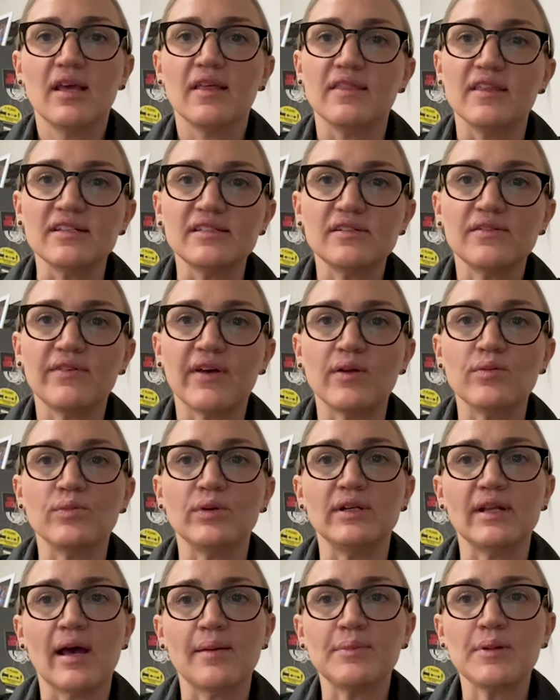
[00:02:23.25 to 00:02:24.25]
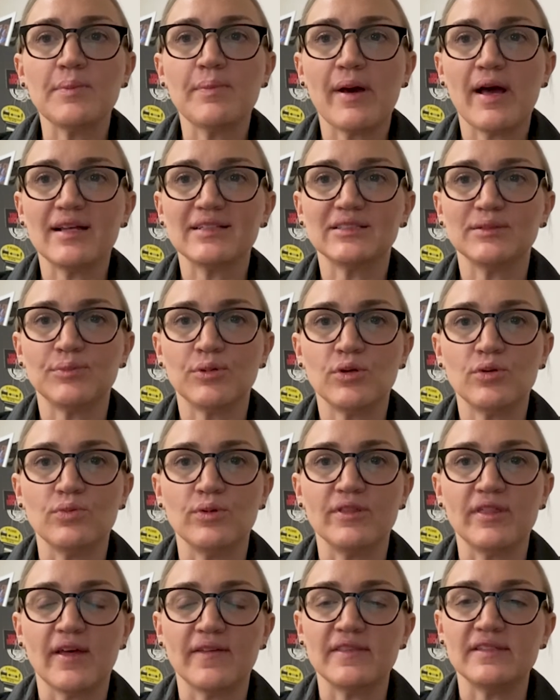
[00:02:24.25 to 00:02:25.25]
This event would not be possible
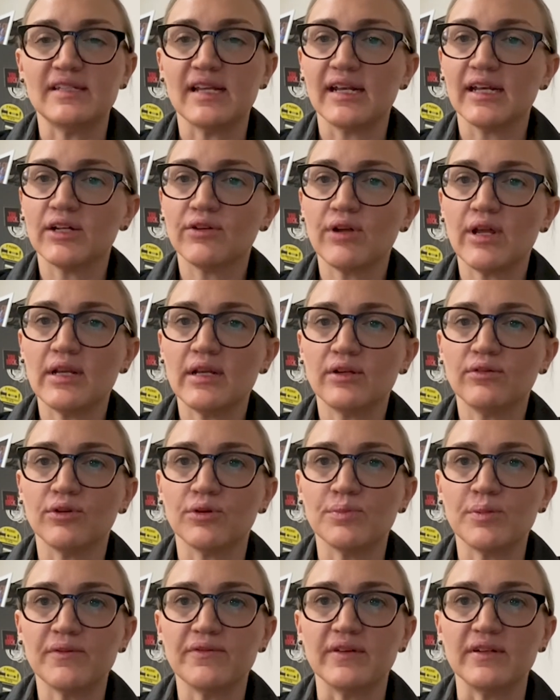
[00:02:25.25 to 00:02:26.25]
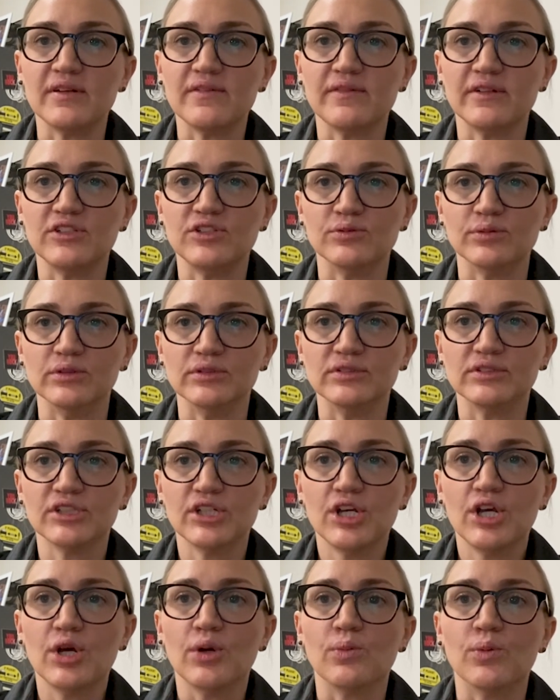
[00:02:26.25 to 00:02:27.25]
without the dedicated group of individuals
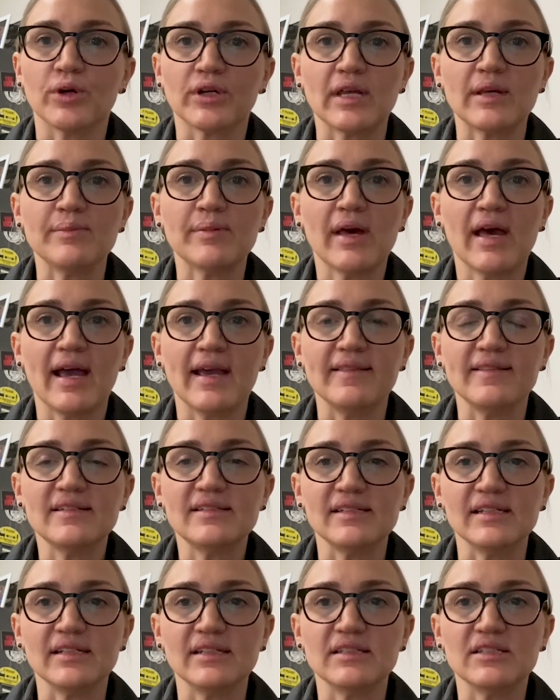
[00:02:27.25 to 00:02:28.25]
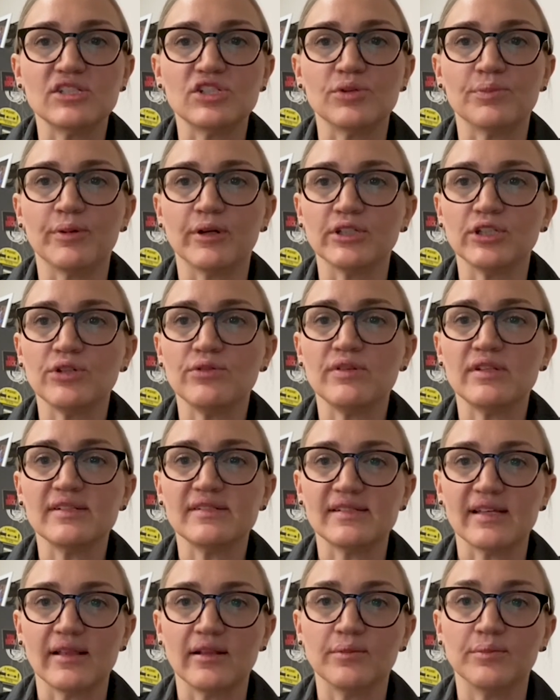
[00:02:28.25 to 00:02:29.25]
working behind the scenes to bring you this
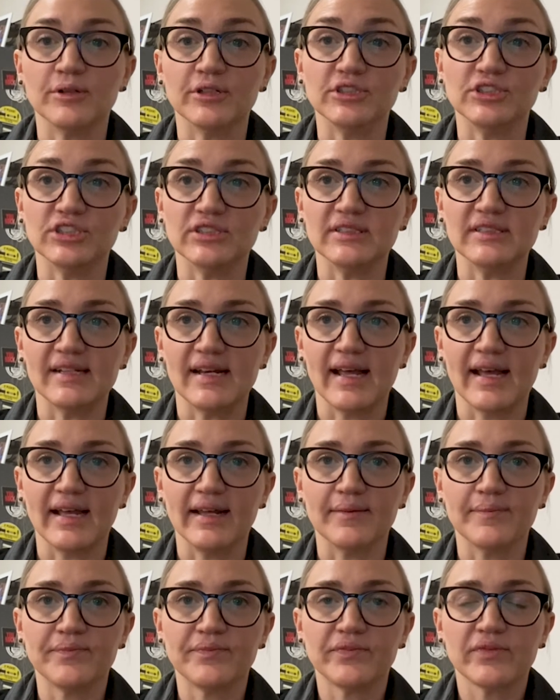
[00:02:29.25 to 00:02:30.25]
celebration today.